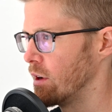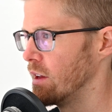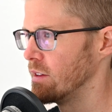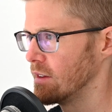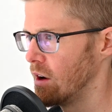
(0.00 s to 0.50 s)
it
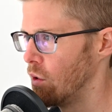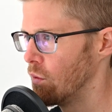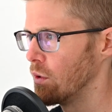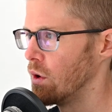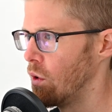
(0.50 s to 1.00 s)
is
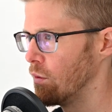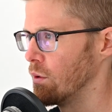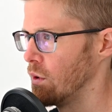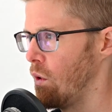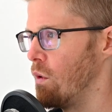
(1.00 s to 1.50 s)
over and over
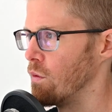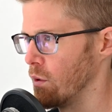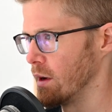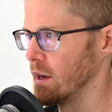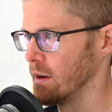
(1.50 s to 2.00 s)
and
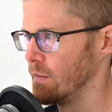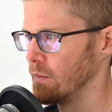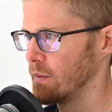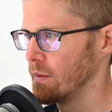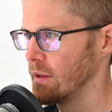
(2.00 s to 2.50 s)
over again.
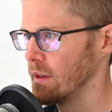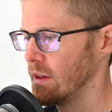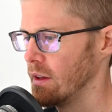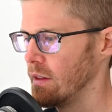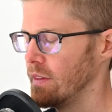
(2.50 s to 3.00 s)

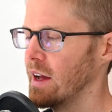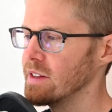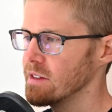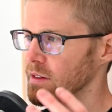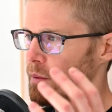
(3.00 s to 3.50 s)

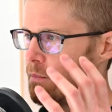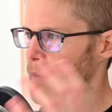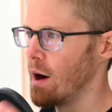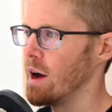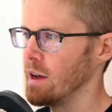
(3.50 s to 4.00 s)
That's the
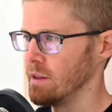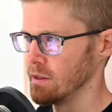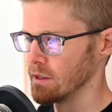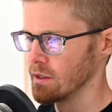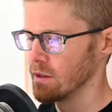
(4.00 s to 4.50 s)

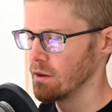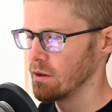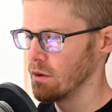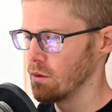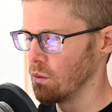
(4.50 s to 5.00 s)
mind
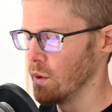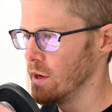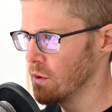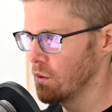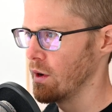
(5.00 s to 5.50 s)

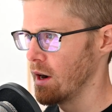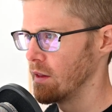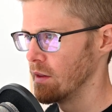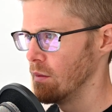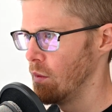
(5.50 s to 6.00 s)

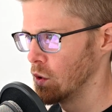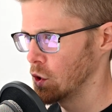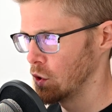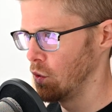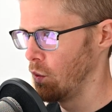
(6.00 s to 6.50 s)
recreating the
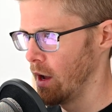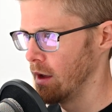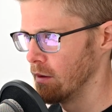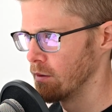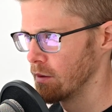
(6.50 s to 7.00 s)
emotional
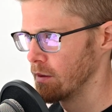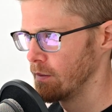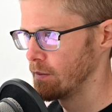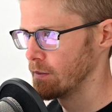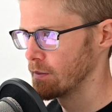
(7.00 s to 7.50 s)
wave.
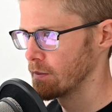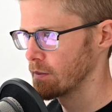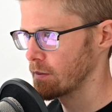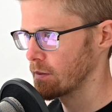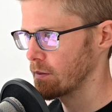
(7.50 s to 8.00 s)

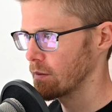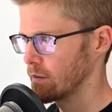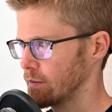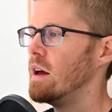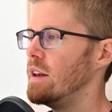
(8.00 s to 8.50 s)

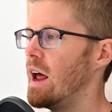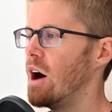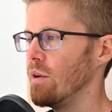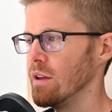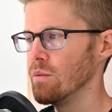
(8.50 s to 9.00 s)

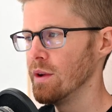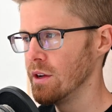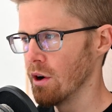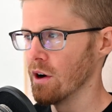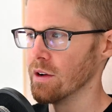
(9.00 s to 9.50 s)
Now, in
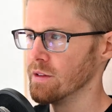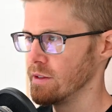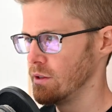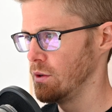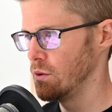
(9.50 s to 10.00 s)

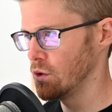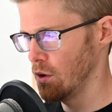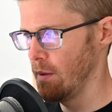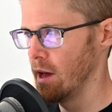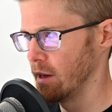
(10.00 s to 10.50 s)
regards to
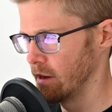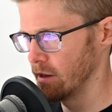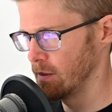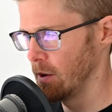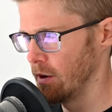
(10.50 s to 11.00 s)
traumatic
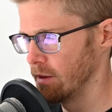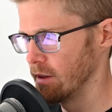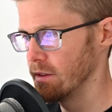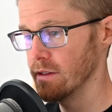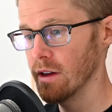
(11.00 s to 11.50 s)

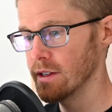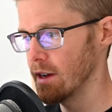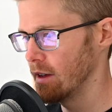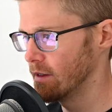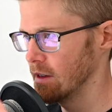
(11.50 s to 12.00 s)
experiences, such
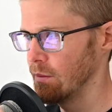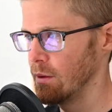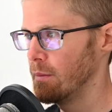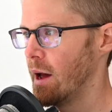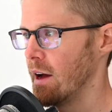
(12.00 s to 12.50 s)
as
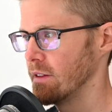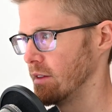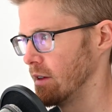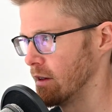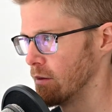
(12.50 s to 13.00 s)
someone
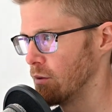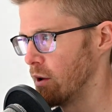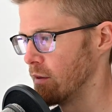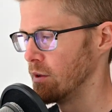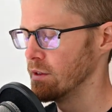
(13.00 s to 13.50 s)
passing in
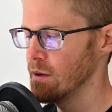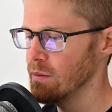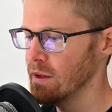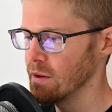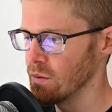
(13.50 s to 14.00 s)
front of you,
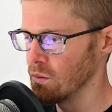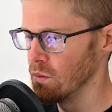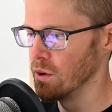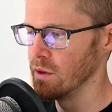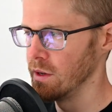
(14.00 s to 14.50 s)
something
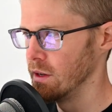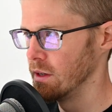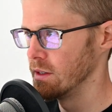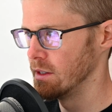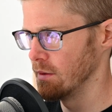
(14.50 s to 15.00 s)

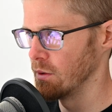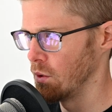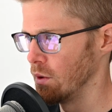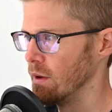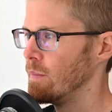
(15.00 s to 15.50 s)
really
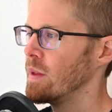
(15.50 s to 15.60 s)
difficult,